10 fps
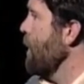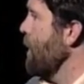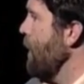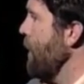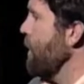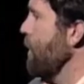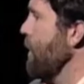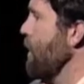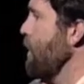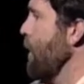The nice
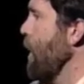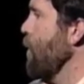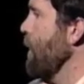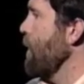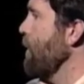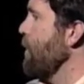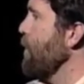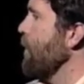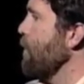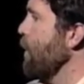thing about wind is you
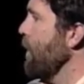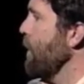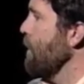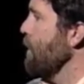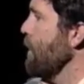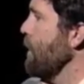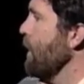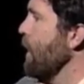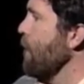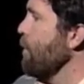can put,
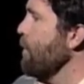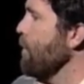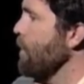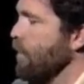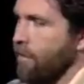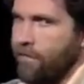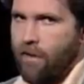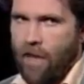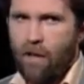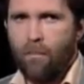um, you can
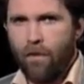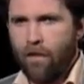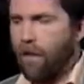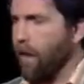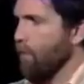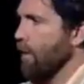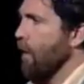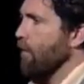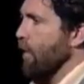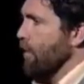farm on the land where you
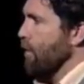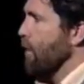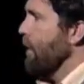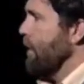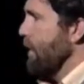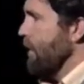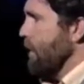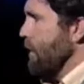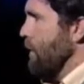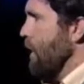have wind turbines, so
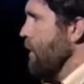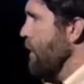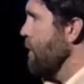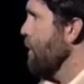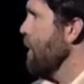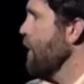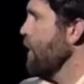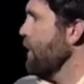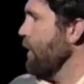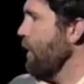that's in its favor.
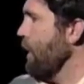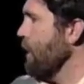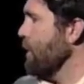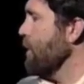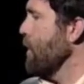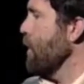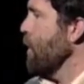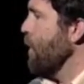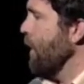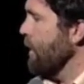Solar,
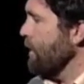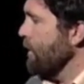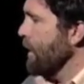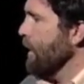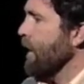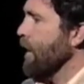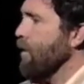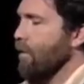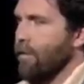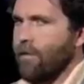well, it
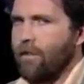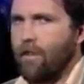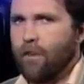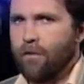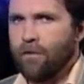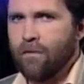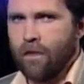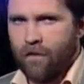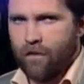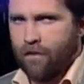uses a lot of,
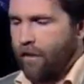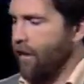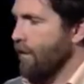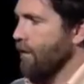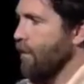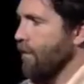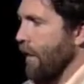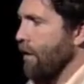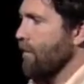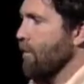it, it, it, takes a lot of
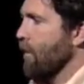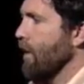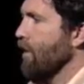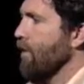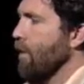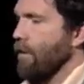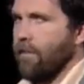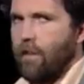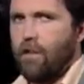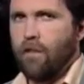energy to make a solar
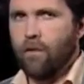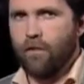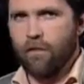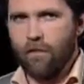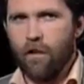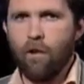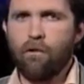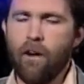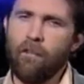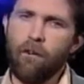cell. It uses a lot of
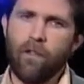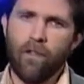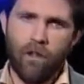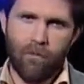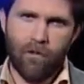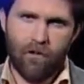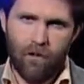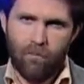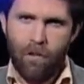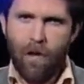rare earth elements
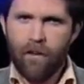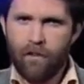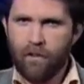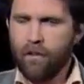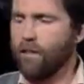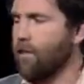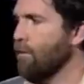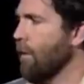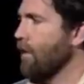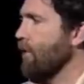that are mined in
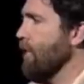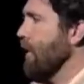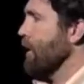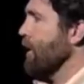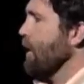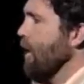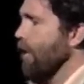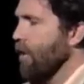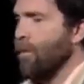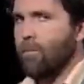places like the
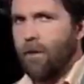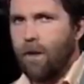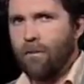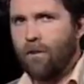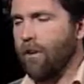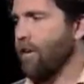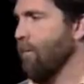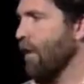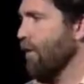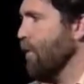Congo and perhaps not in the
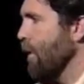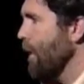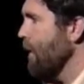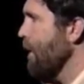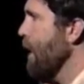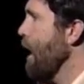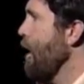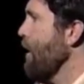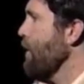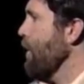best ways.
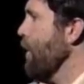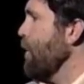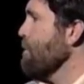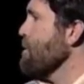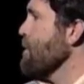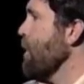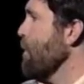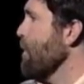So, you know,